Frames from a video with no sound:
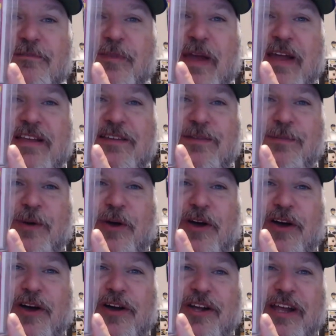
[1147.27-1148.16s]

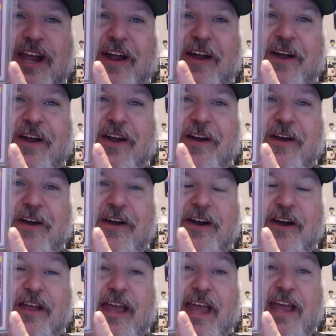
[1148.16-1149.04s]
Baseball, Gary
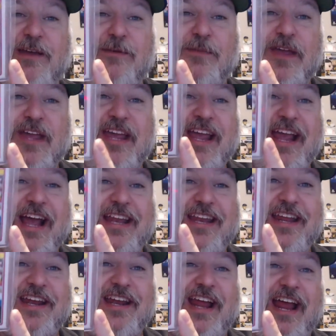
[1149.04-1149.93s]
Carter, KB. I
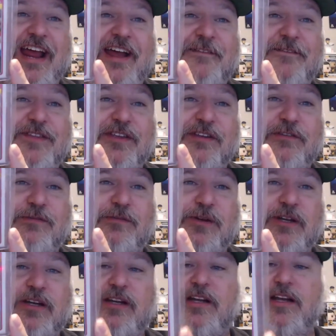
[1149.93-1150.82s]
didn't have this
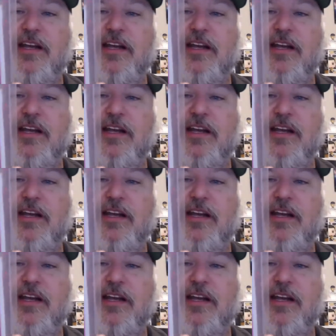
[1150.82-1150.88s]
one.